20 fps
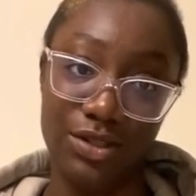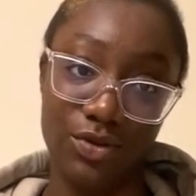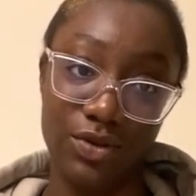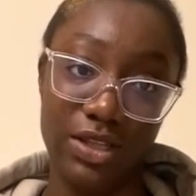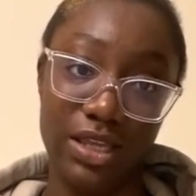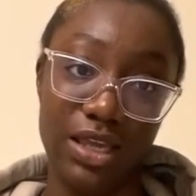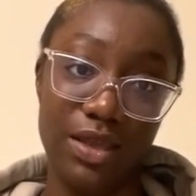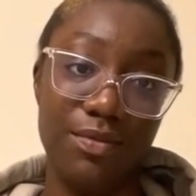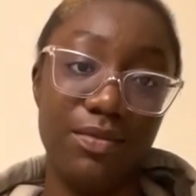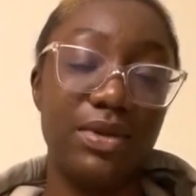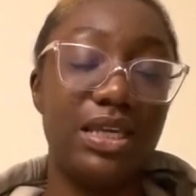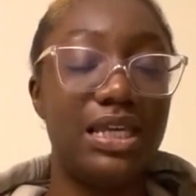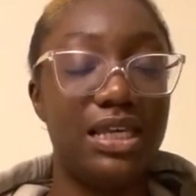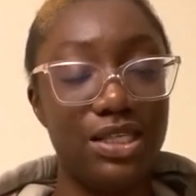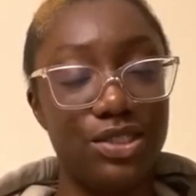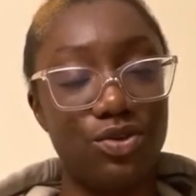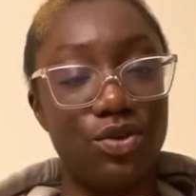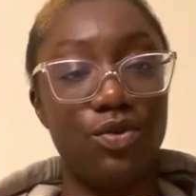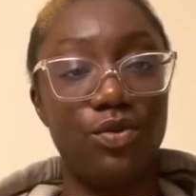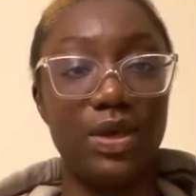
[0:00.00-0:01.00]
on him,
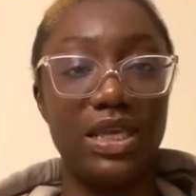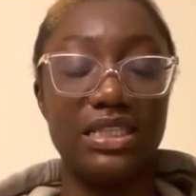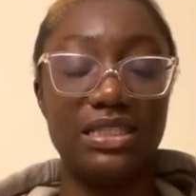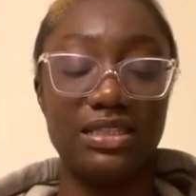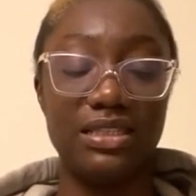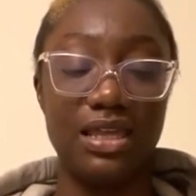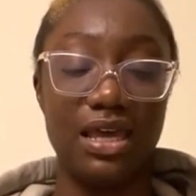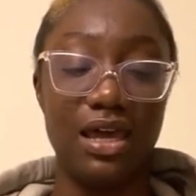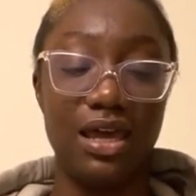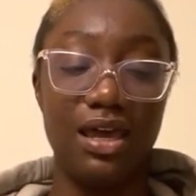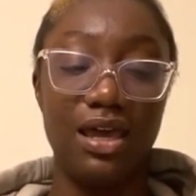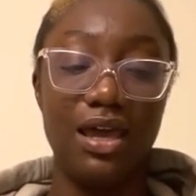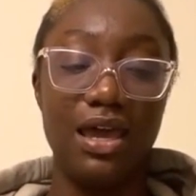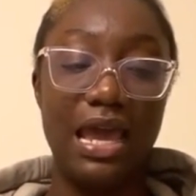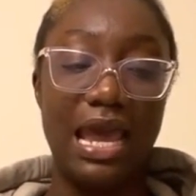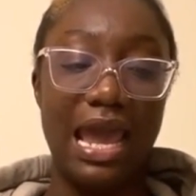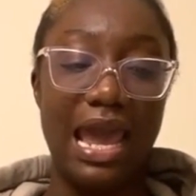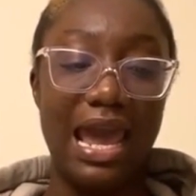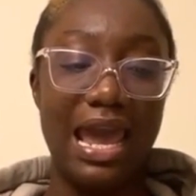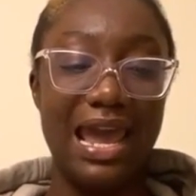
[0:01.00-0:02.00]
he's always there.
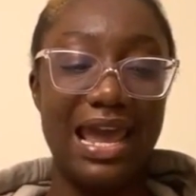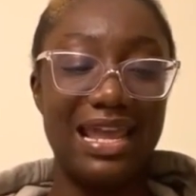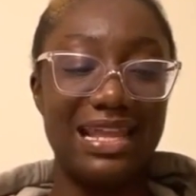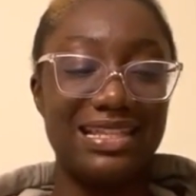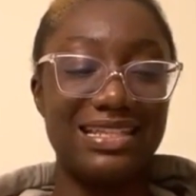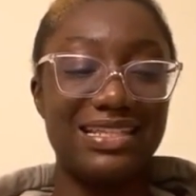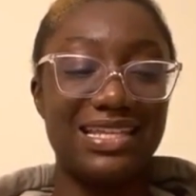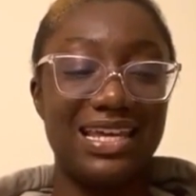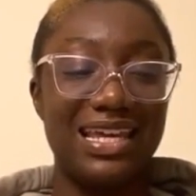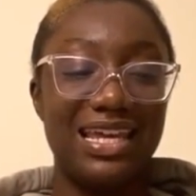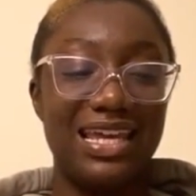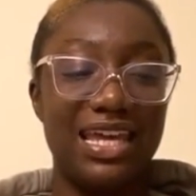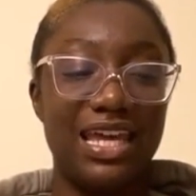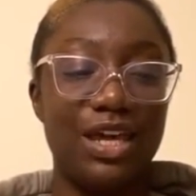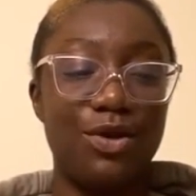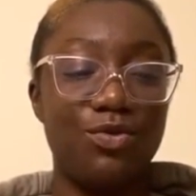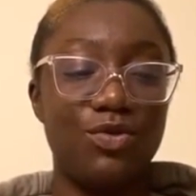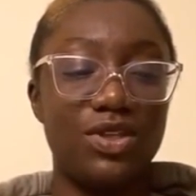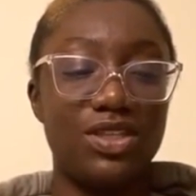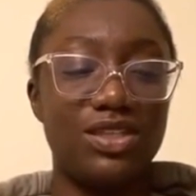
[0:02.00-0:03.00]
And
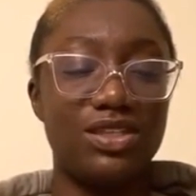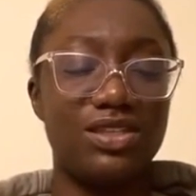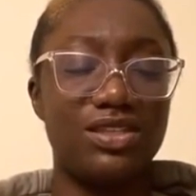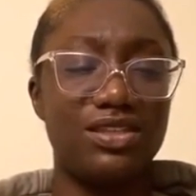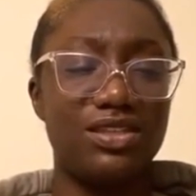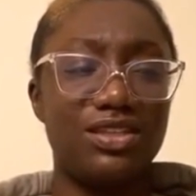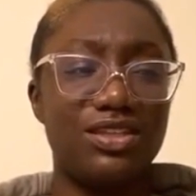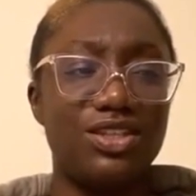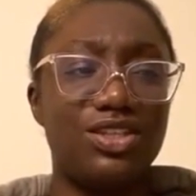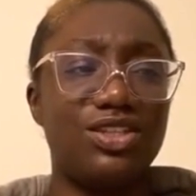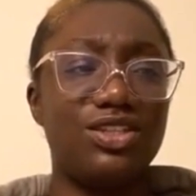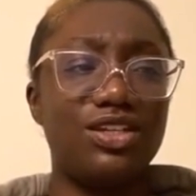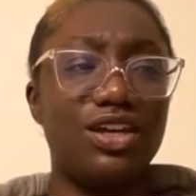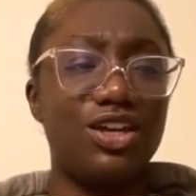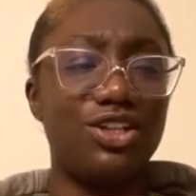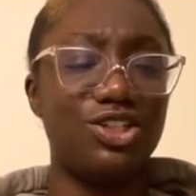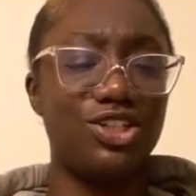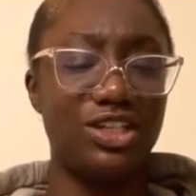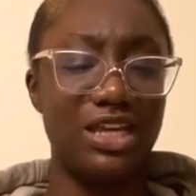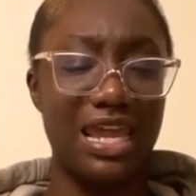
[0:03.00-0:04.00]
it was
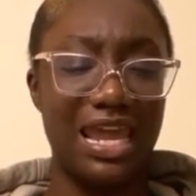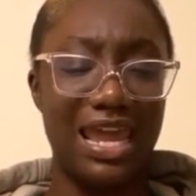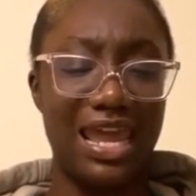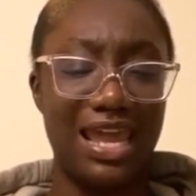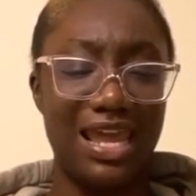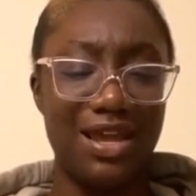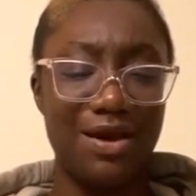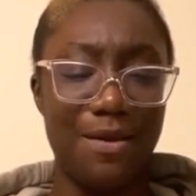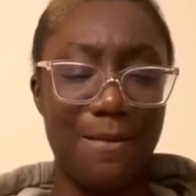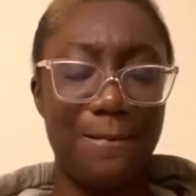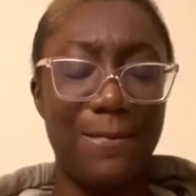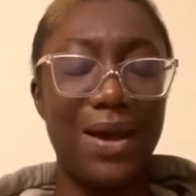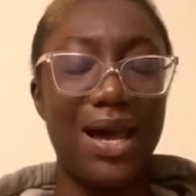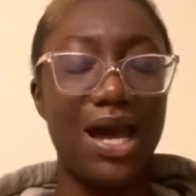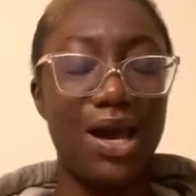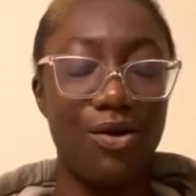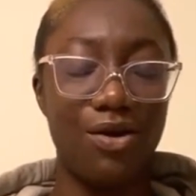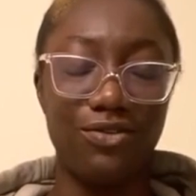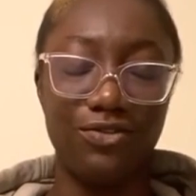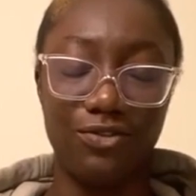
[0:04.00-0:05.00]
such a
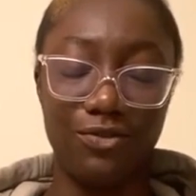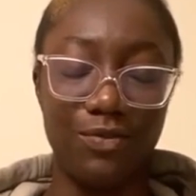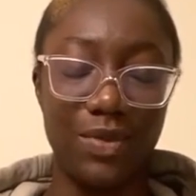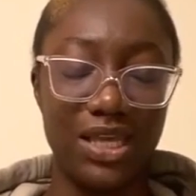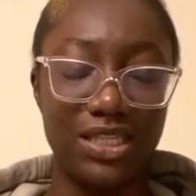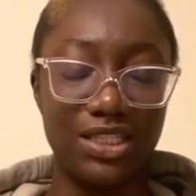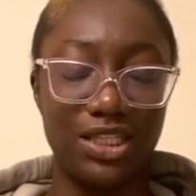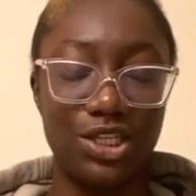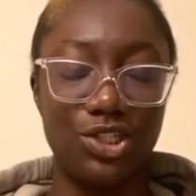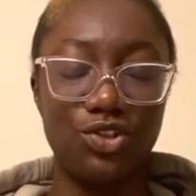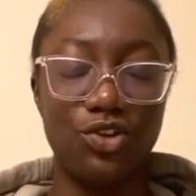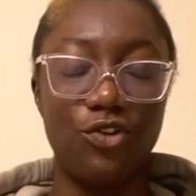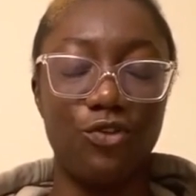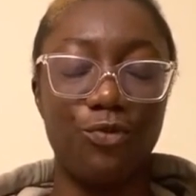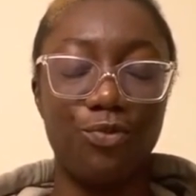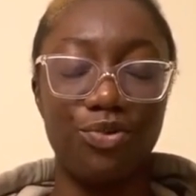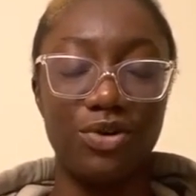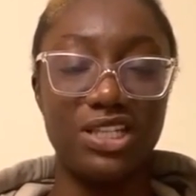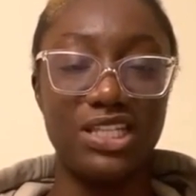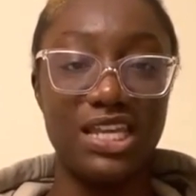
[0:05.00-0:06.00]
powerful message
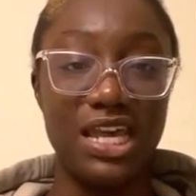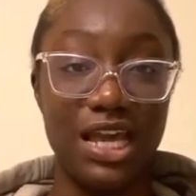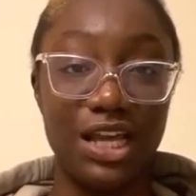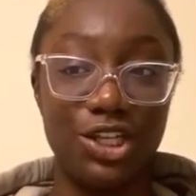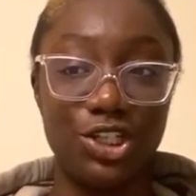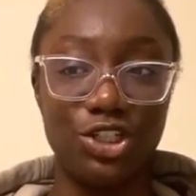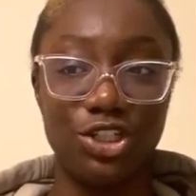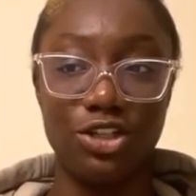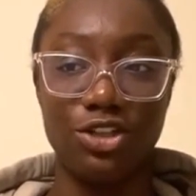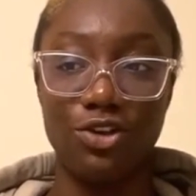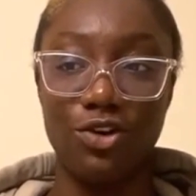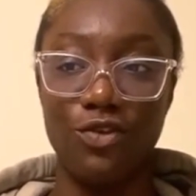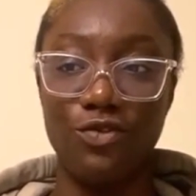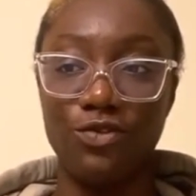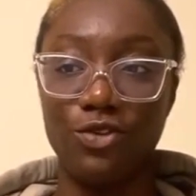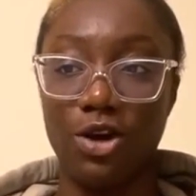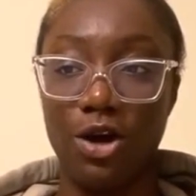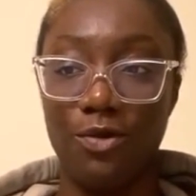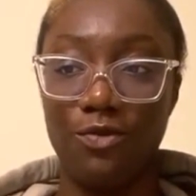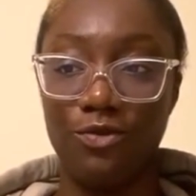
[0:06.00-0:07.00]
of protection,
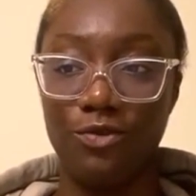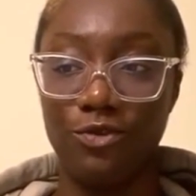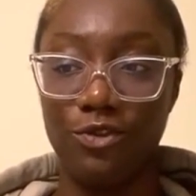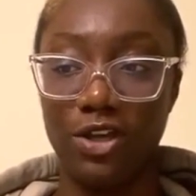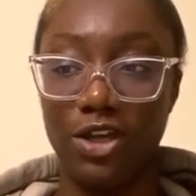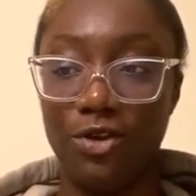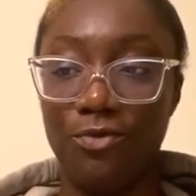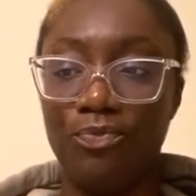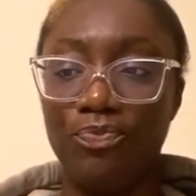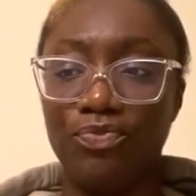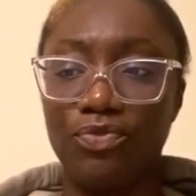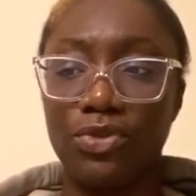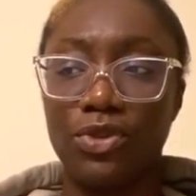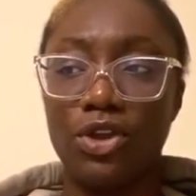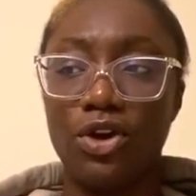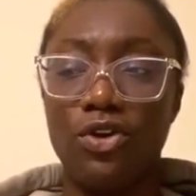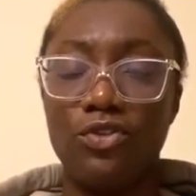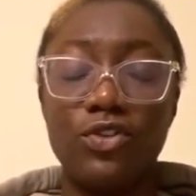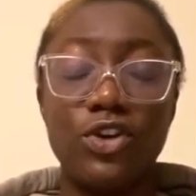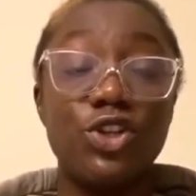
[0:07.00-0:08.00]
of comfort,
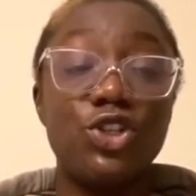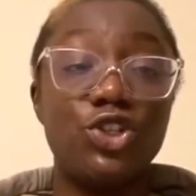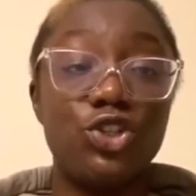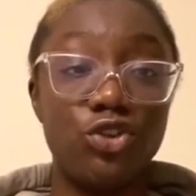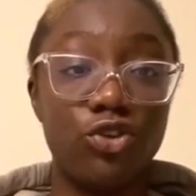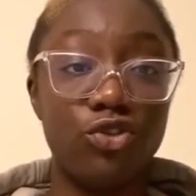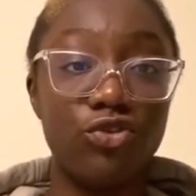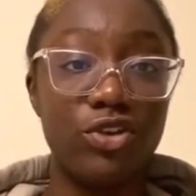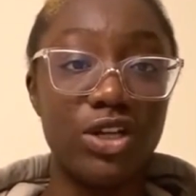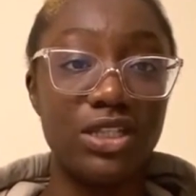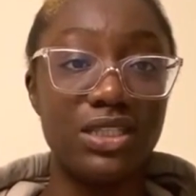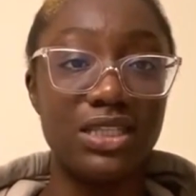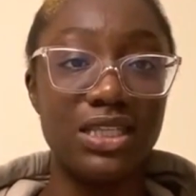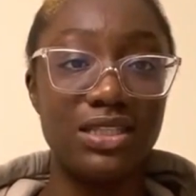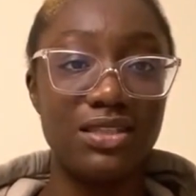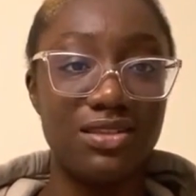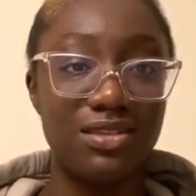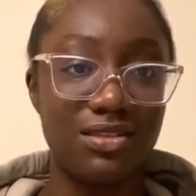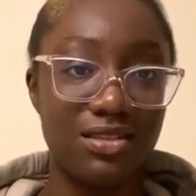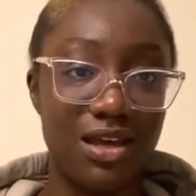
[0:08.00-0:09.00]
of assurance
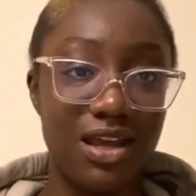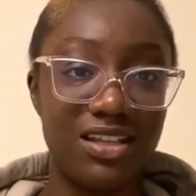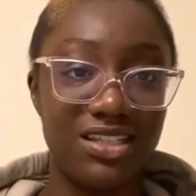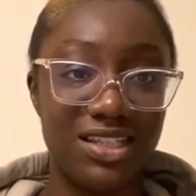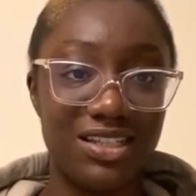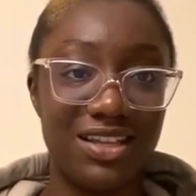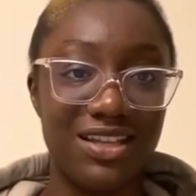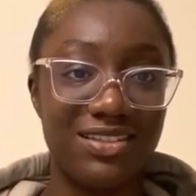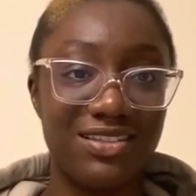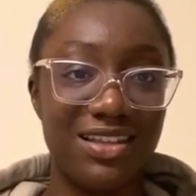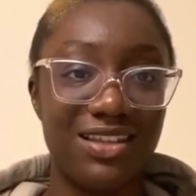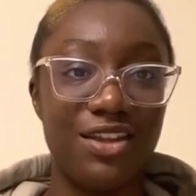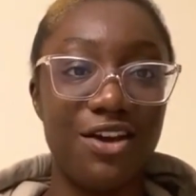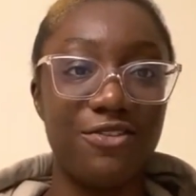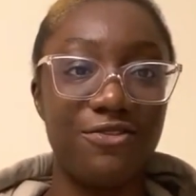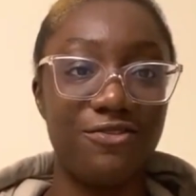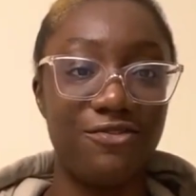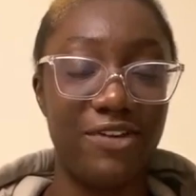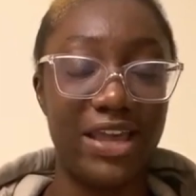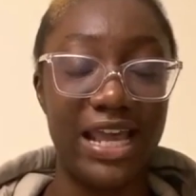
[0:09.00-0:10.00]
and sturdiness in
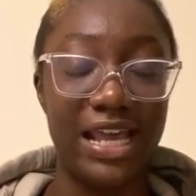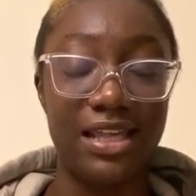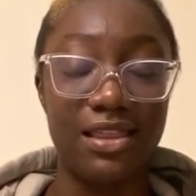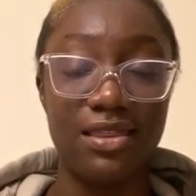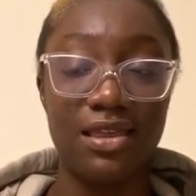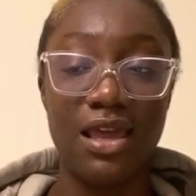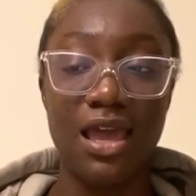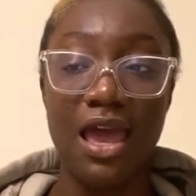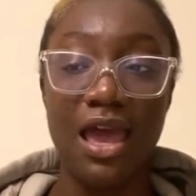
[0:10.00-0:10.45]
our faith.